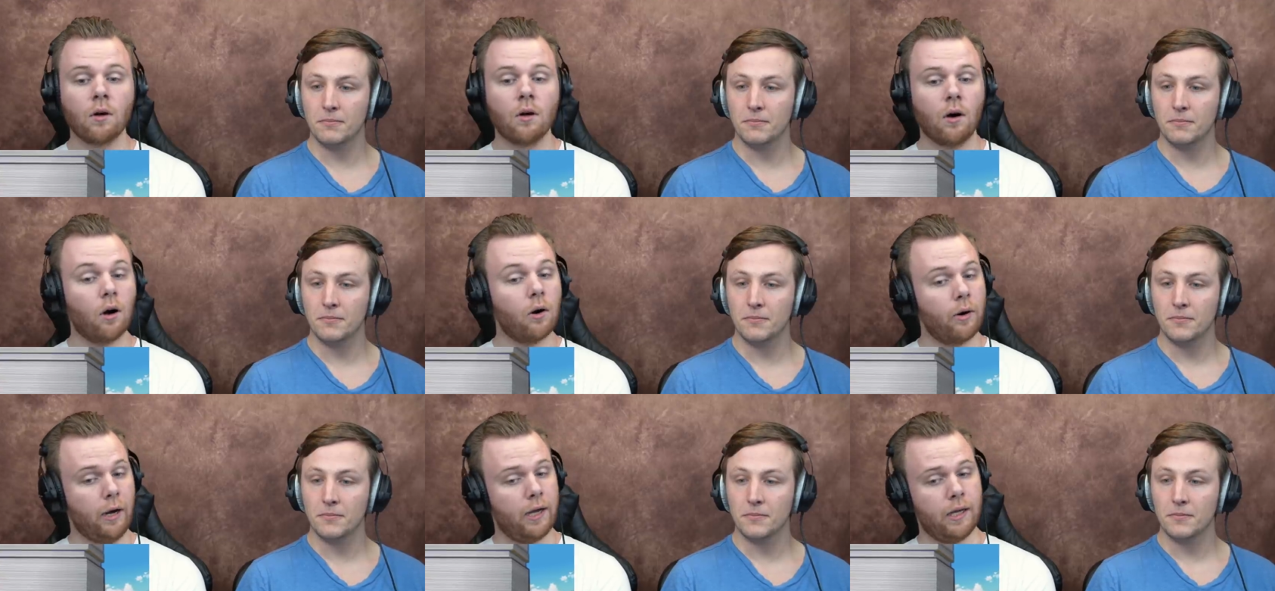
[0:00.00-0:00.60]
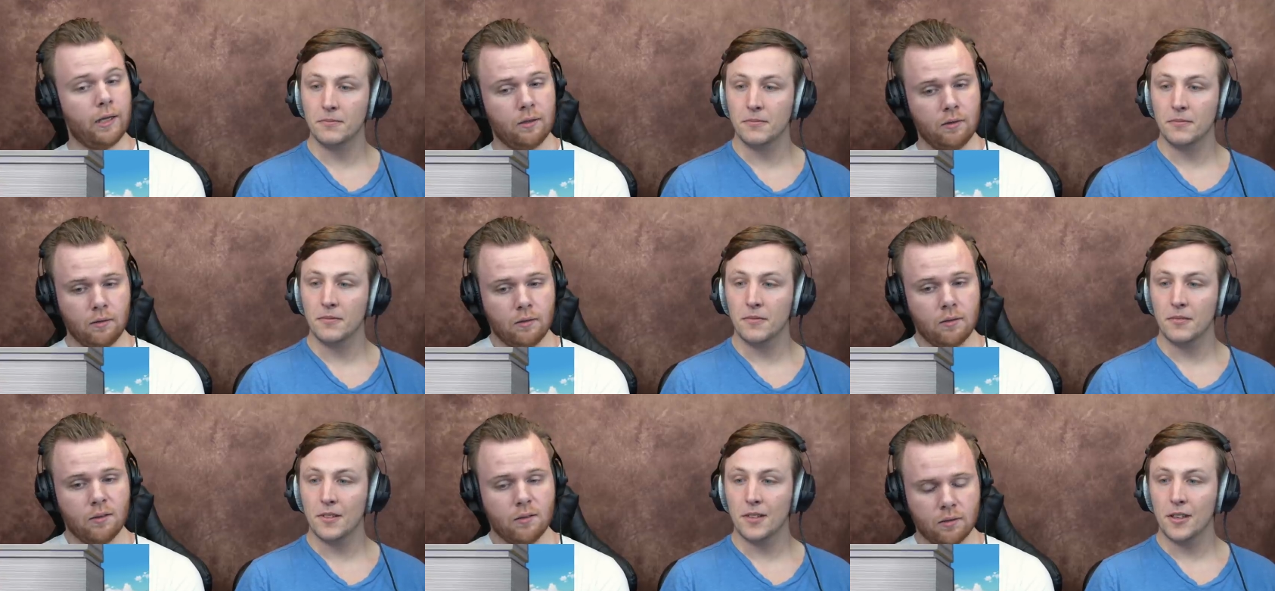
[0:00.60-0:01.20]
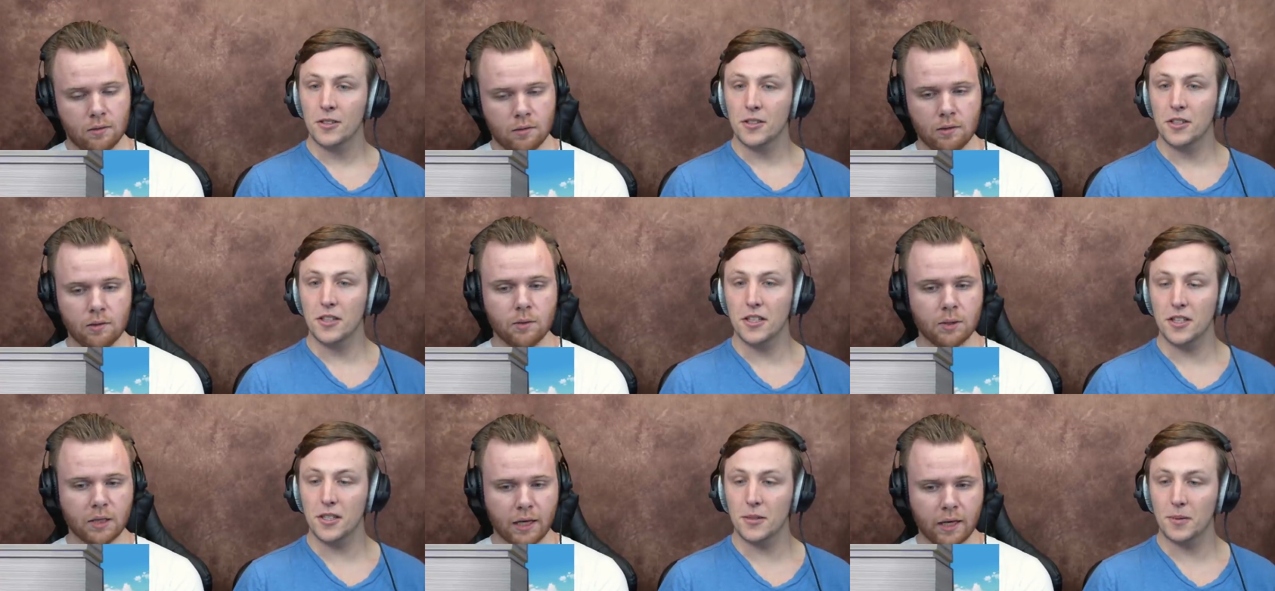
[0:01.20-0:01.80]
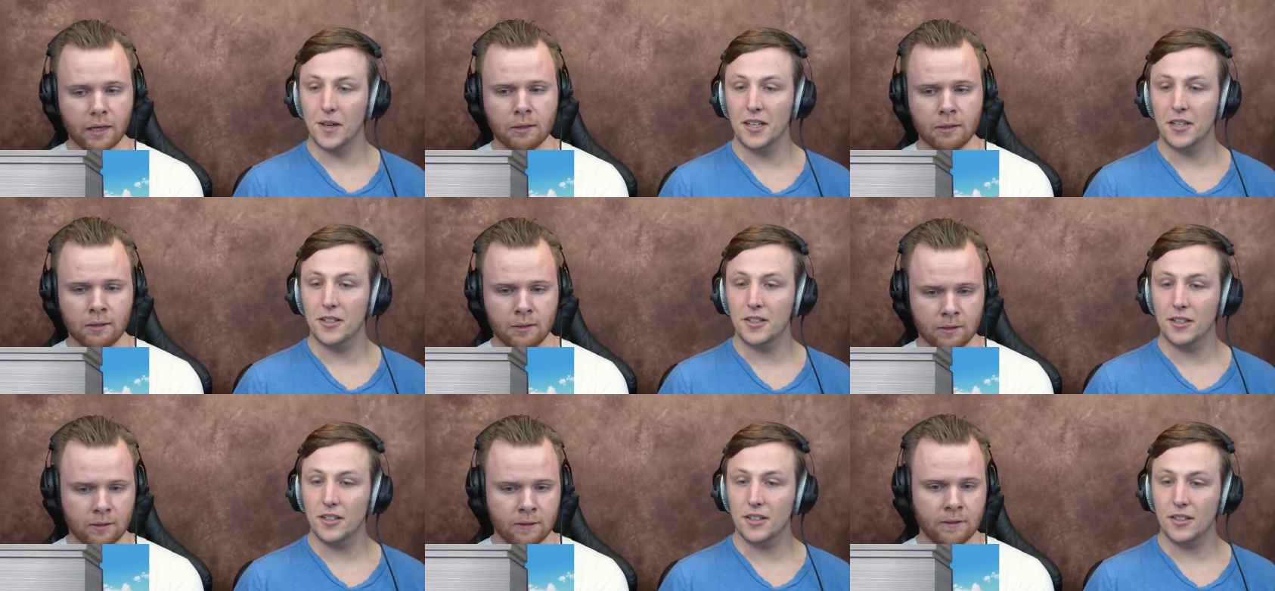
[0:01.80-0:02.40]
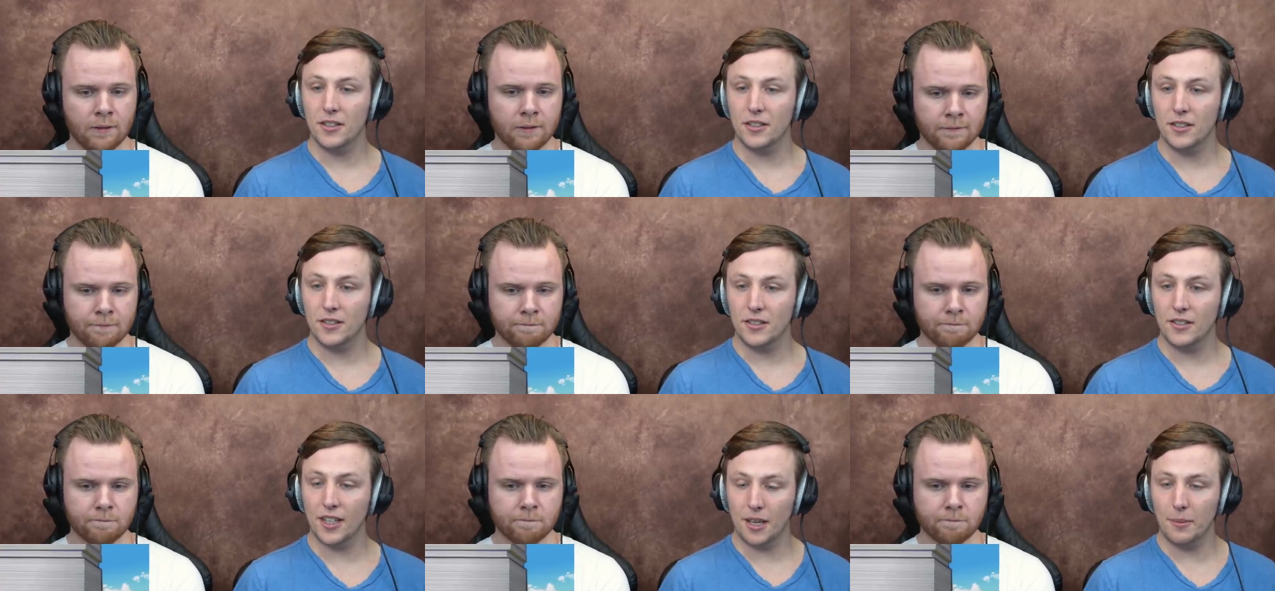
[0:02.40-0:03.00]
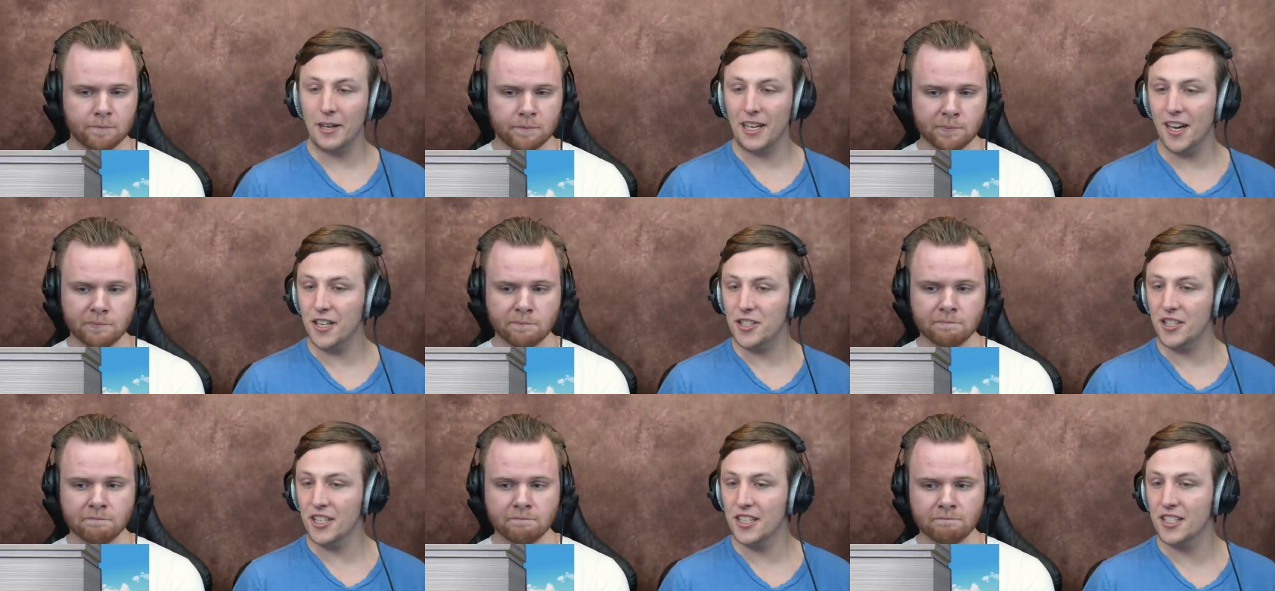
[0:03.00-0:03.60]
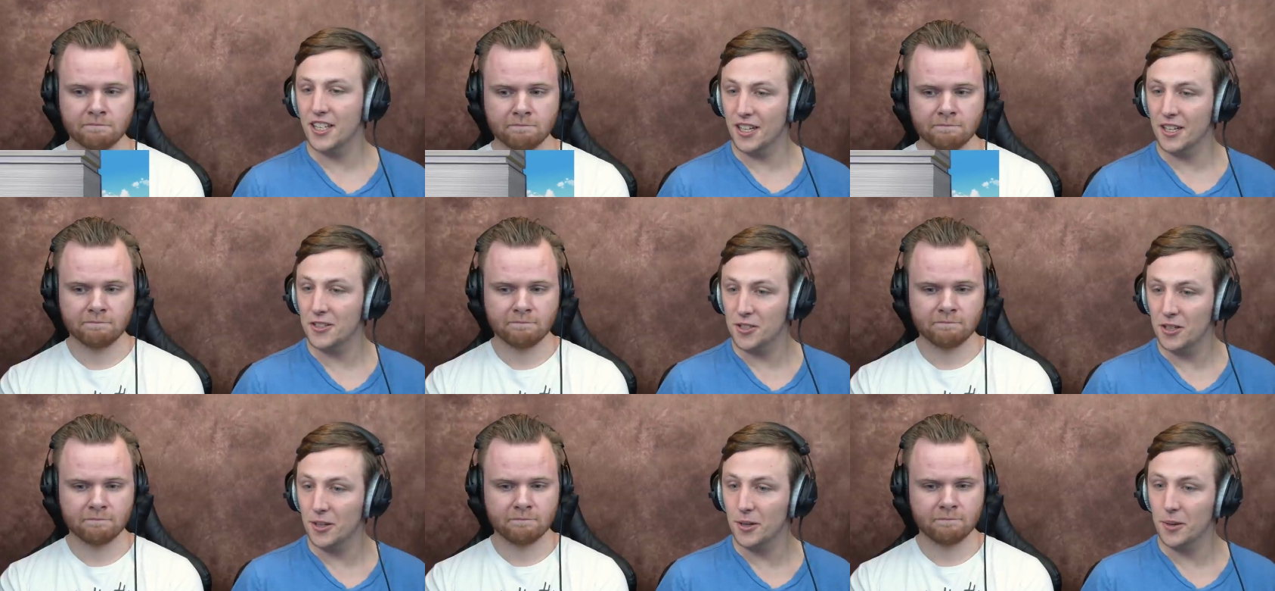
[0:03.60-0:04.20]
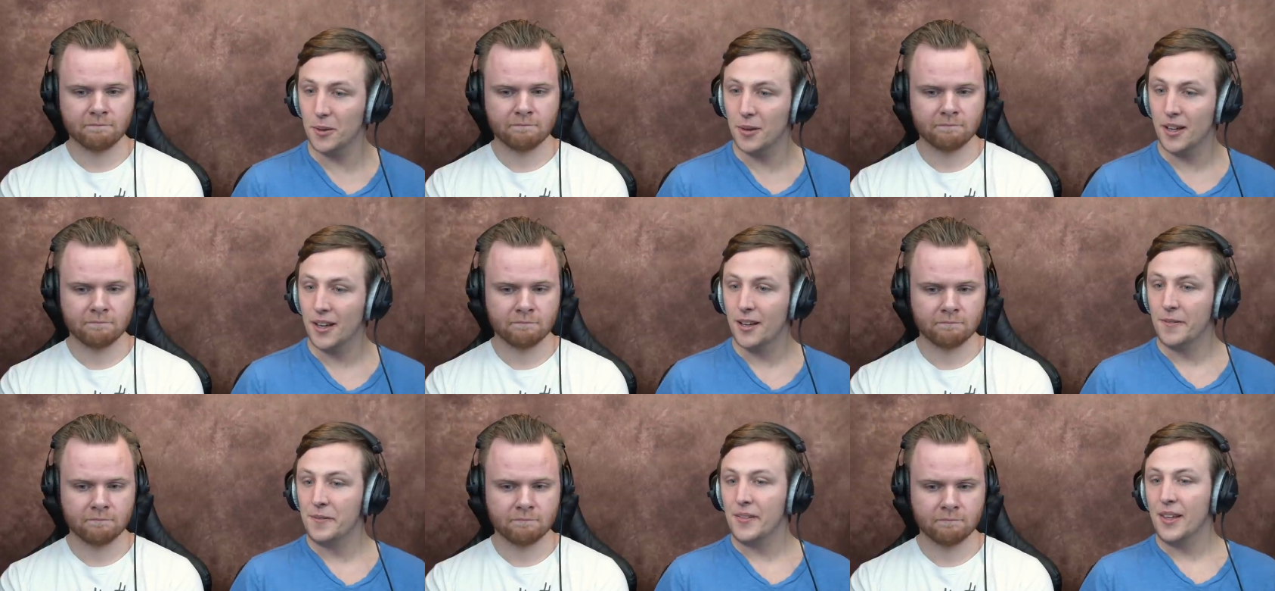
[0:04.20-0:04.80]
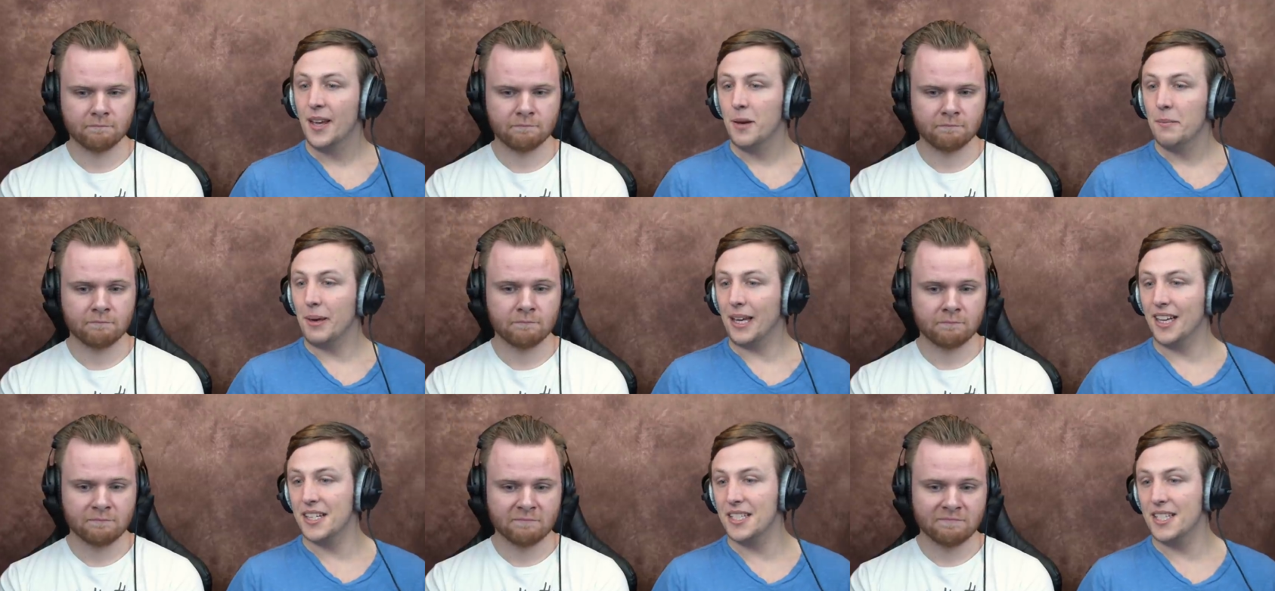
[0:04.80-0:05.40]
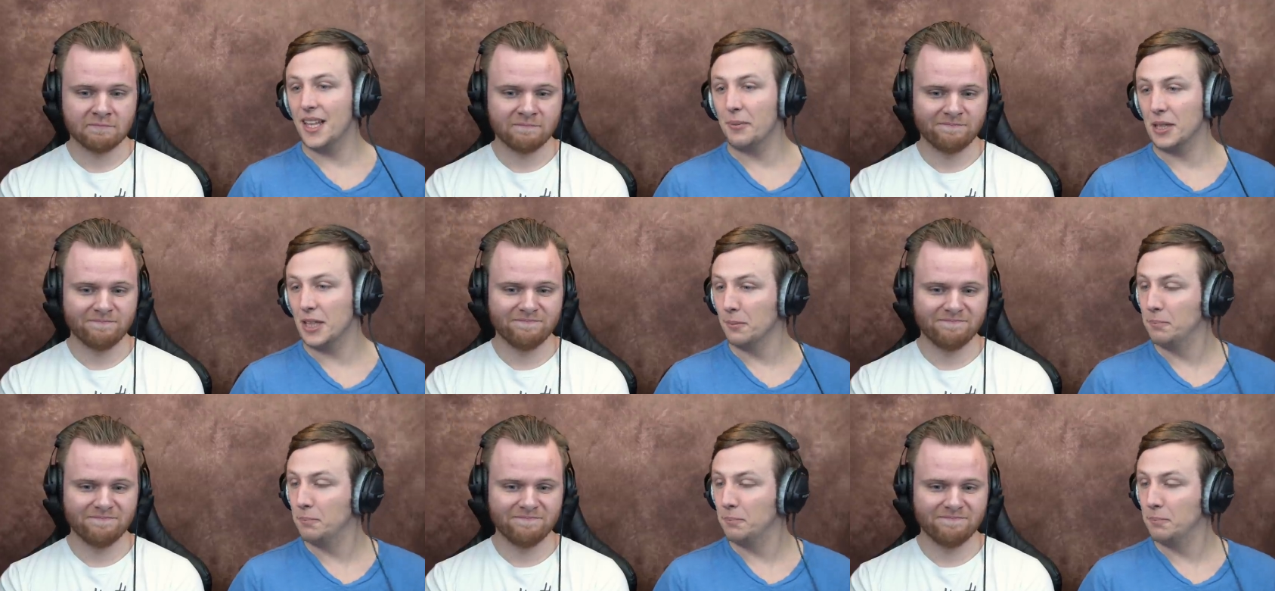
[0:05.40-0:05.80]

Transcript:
Speaker 1: All right.
Speaker 2: So this okay. is what Takebayashi is gonna do, because then with the